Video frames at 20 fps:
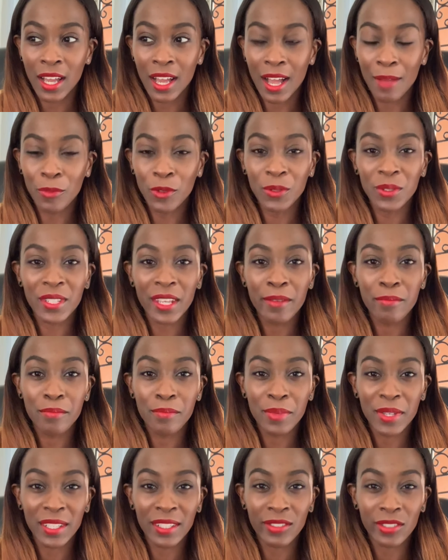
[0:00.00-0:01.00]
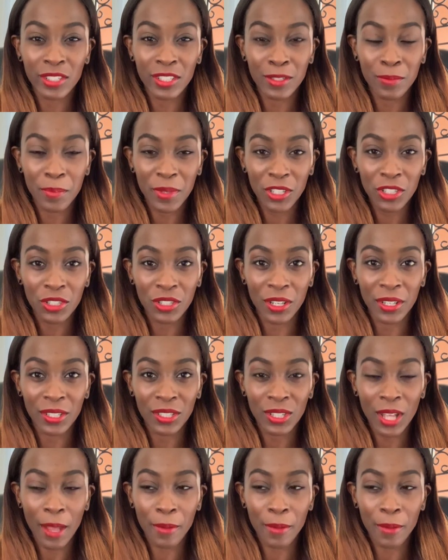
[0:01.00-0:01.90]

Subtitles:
I'm not saying be suspicious,